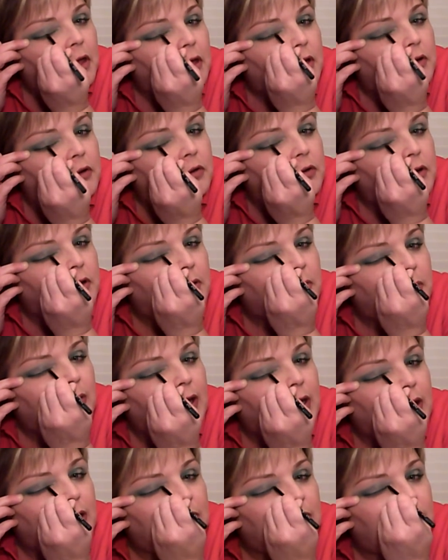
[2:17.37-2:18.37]
You can
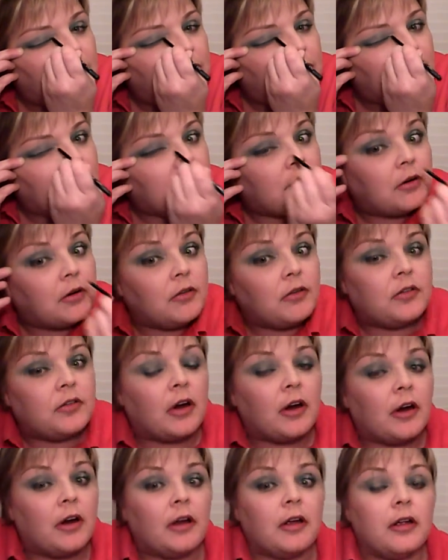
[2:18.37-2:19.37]
make it as thick or as
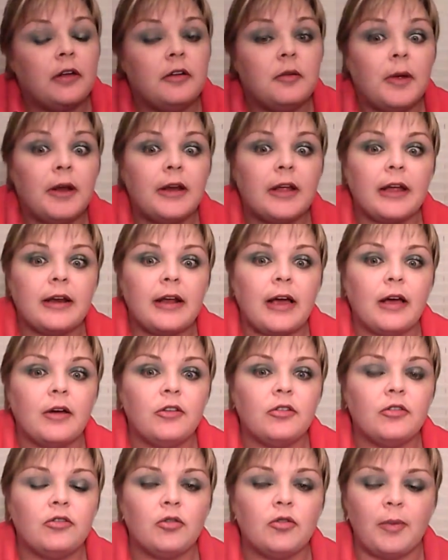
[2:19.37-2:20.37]
dark, depending on
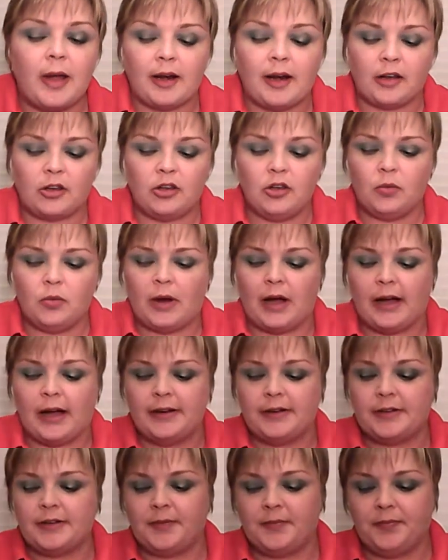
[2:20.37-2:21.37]
how dramatic you
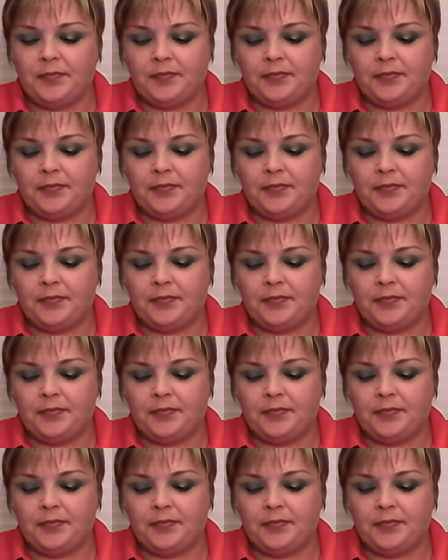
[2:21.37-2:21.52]
want.